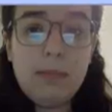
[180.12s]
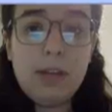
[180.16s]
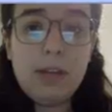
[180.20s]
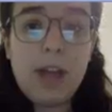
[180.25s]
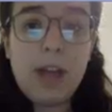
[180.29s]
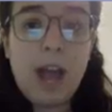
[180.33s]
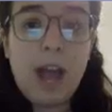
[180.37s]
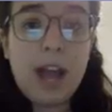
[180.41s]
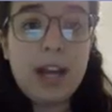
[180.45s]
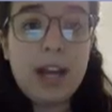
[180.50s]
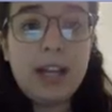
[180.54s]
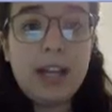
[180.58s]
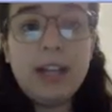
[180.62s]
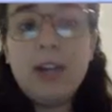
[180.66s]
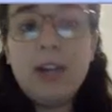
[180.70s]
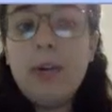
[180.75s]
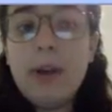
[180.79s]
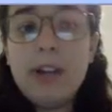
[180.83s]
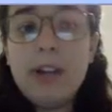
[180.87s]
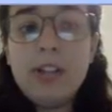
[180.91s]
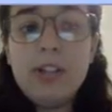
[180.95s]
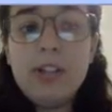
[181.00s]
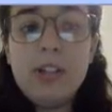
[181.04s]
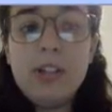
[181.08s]
guiding
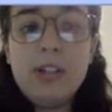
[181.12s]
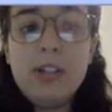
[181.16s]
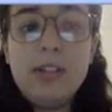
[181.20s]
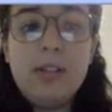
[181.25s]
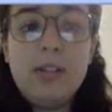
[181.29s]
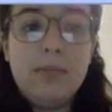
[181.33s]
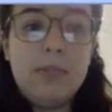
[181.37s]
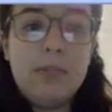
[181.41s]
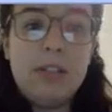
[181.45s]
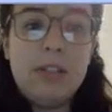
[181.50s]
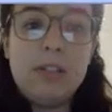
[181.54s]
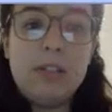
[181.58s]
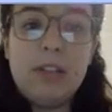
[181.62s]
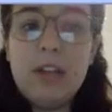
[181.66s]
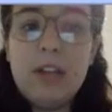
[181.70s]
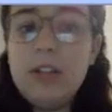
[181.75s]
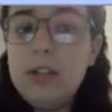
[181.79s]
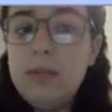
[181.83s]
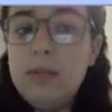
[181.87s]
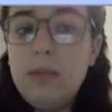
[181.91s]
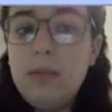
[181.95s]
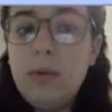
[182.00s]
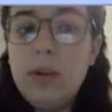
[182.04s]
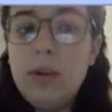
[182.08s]
questions, some
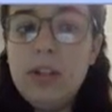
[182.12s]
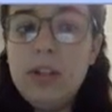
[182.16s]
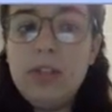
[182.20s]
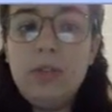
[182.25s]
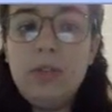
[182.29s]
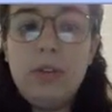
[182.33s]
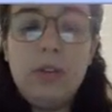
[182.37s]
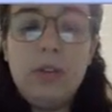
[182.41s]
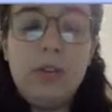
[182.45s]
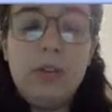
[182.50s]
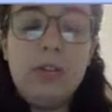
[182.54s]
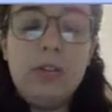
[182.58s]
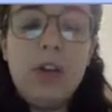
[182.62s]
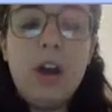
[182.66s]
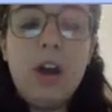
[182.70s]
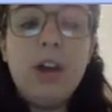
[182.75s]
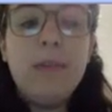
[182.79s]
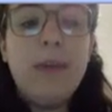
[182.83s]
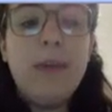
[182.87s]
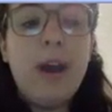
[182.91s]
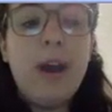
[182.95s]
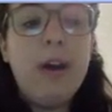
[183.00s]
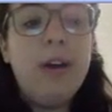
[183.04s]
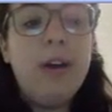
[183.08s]
discussion points for you to talk
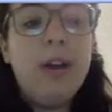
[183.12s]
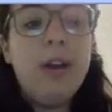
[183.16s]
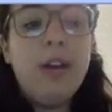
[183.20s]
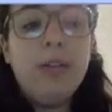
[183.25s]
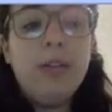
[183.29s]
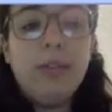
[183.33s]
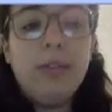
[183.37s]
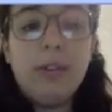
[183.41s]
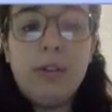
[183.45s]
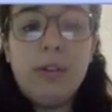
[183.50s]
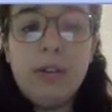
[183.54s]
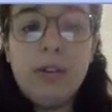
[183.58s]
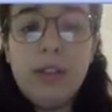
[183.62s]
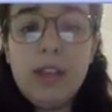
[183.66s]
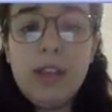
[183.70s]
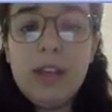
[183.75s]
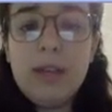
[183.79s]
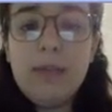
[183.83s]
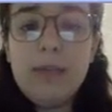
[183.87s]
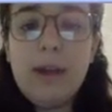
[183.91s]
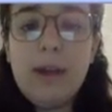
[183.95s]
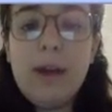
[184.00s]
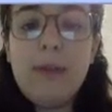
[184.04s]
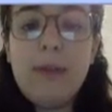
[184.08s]
about, for you to
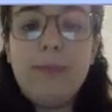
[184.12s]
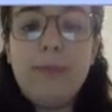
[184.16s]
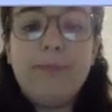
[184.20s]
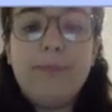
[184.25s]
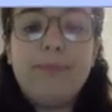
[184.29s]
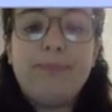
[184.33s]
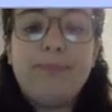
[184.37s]
think about,